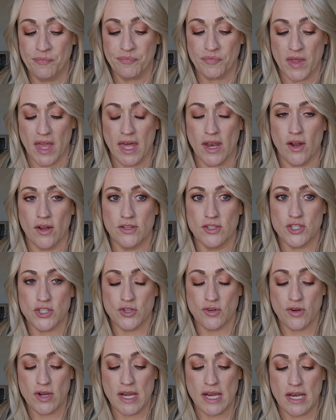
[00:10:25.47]
And on
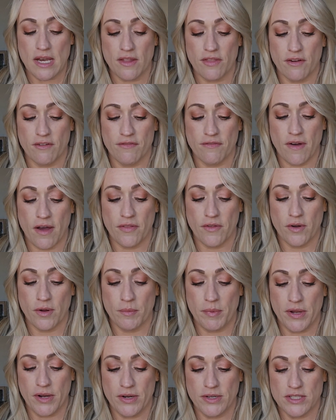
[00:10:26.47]
screen, their father
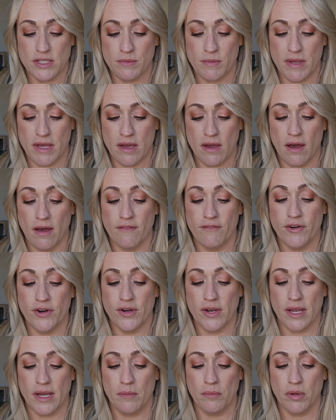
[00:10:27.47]
appears to be covered
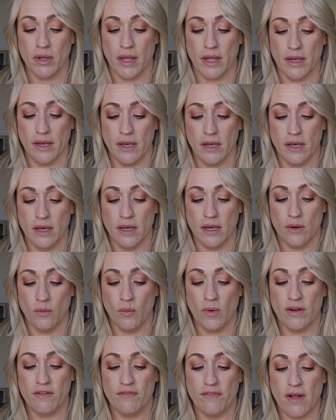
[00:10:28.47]
in blood.
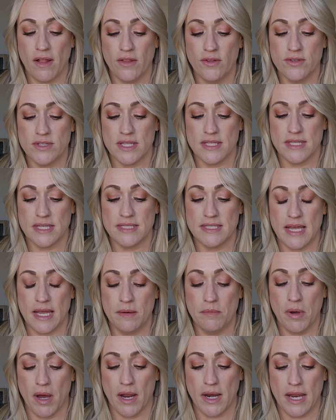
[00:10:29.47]
What follows is a dead
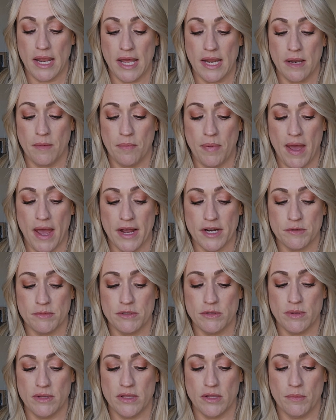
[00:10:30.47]
body and a pact
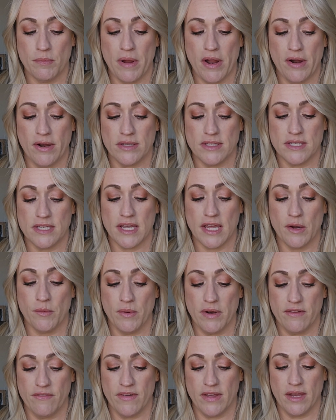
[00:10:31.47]
between their parents to get rid
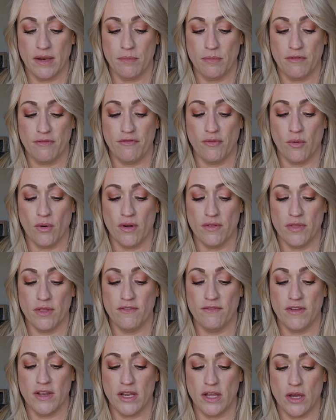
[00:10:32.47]
of it before the
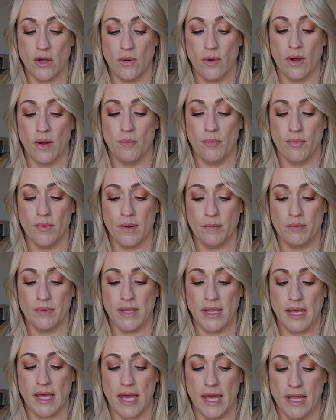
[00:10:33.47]
video
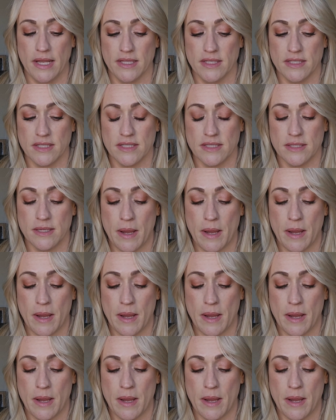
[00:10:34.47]
abruptly ends.